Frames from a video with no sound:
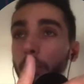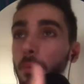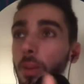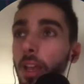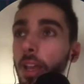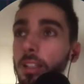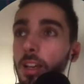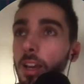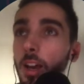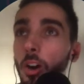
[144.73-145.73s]
it's kind of
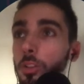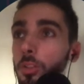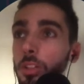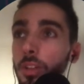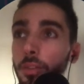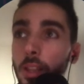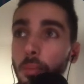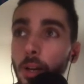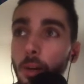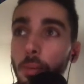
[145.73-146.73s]
hard to justify the bigger
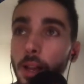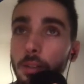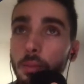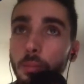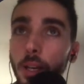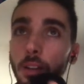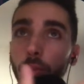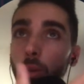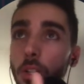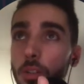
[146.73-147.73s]
plans, right? If we want to
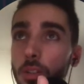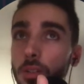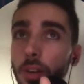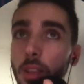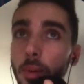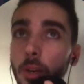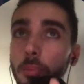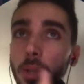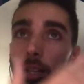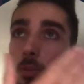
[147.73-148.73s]
justify the bigger
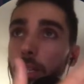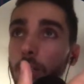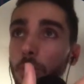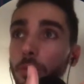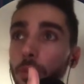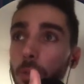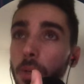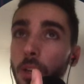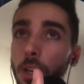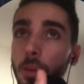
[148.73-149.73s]
plans, we need to go for the bigger
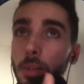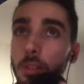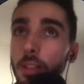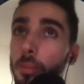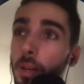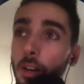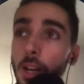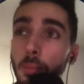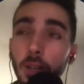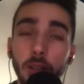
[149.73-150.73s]
companies. And the bigger
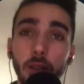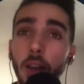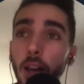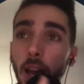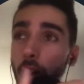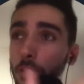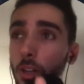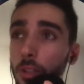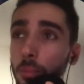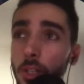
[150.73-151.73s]
companies have lots of
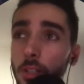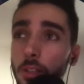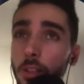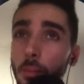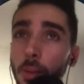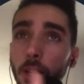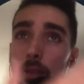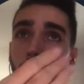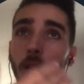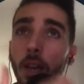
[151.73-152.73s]
processes in place.
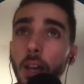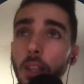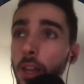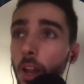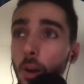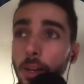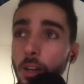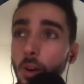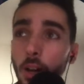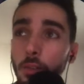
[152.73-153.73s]
They already know how
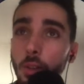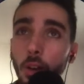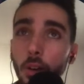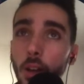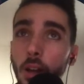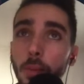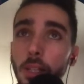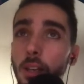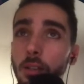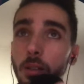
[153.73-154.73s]
to do their
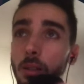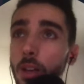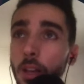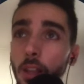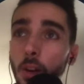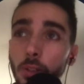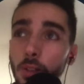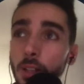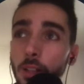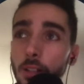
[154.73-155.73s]
documentation. Their
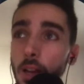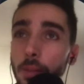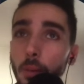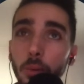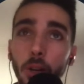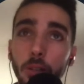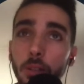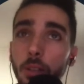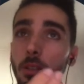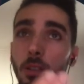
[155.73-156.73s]
engineers have their processes.
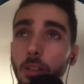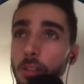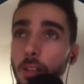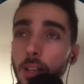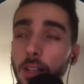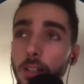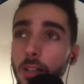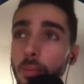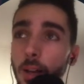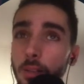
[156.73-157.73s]
Their design team
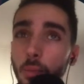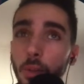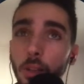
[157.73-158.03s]
has a really